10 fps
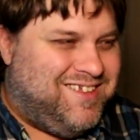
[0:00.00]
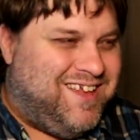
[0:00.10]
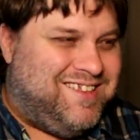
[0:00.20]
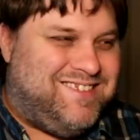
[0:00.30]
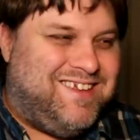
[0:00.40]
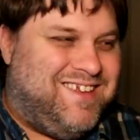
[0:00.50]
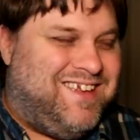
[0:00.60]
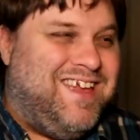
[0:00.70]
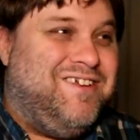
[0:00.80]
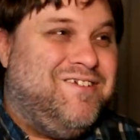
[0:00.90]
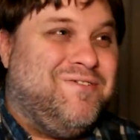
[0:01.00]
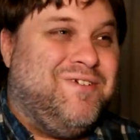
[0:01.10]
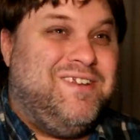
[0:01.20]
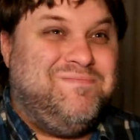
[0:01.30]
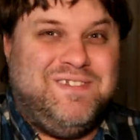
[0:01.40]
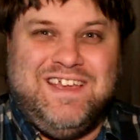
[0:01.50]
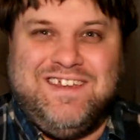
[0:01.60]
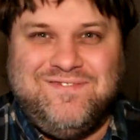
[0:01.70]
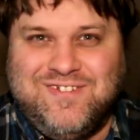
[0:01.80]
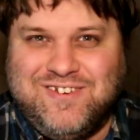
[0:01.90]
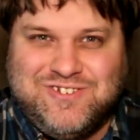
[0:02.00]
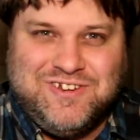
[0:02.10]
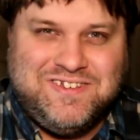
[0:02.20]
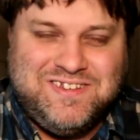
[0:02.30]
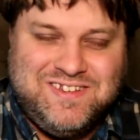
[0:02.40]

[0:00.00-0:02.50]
it's incredibly inefficient.